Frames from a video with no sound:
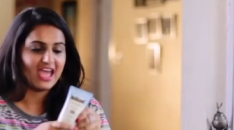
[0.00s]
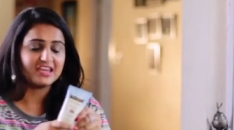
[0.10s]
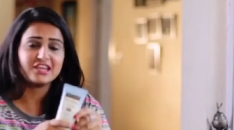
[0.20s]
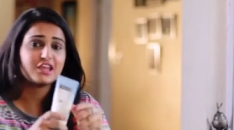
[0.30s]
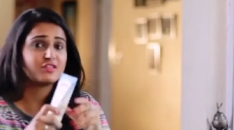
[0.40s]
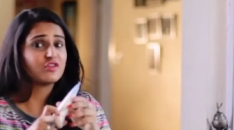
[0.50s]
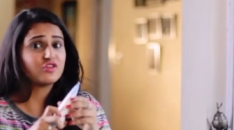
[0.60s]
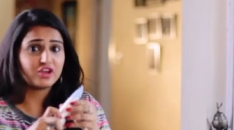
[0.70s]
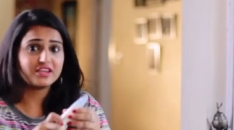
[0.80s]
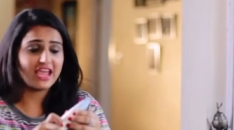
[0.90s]
And in case you're
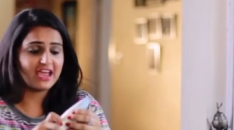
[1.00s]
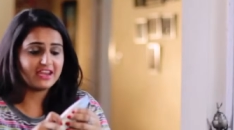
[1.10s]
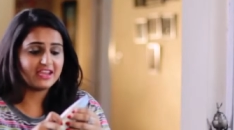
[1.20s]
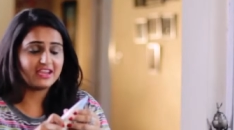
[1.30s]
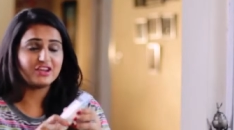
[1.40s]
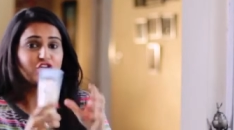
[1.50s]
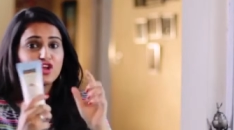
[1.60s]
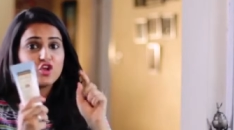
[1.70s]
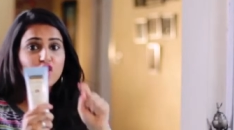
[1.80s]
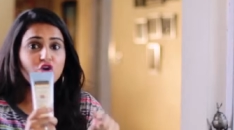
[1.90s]
not carrying it,
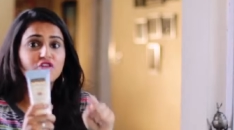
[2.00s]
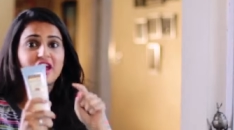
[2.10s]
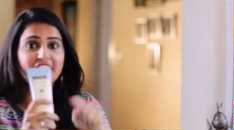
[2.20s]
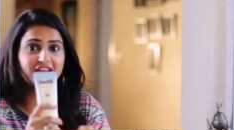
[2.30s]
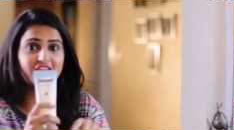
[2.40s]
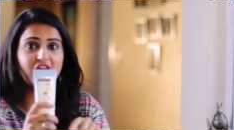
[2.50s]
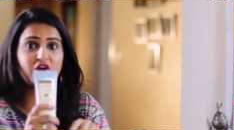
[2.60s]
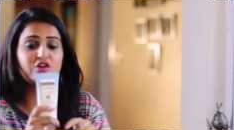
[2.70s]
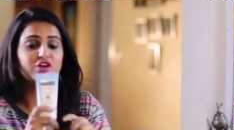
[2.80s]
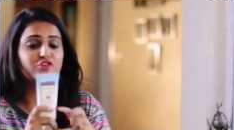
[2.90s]
go right
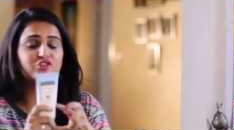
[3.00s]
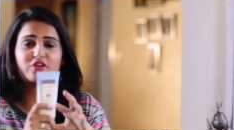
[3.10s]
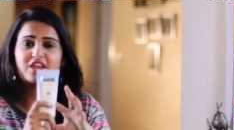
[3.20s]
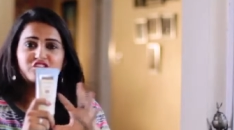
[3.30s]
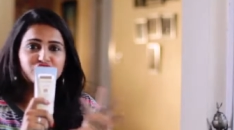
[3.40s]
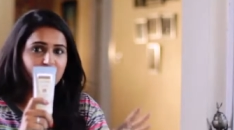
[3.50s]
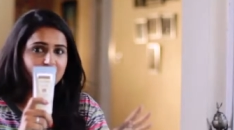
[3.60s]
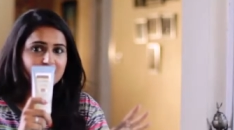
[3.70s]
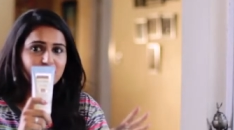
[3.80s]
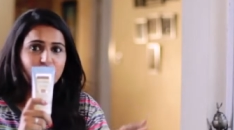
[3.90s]
now, go to any
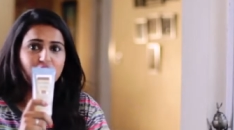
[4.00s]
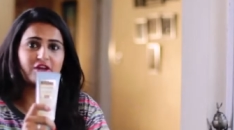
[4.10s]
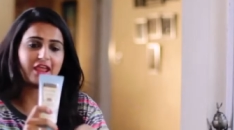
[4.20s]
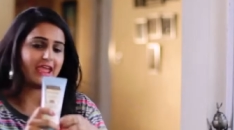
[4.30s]
drugstore,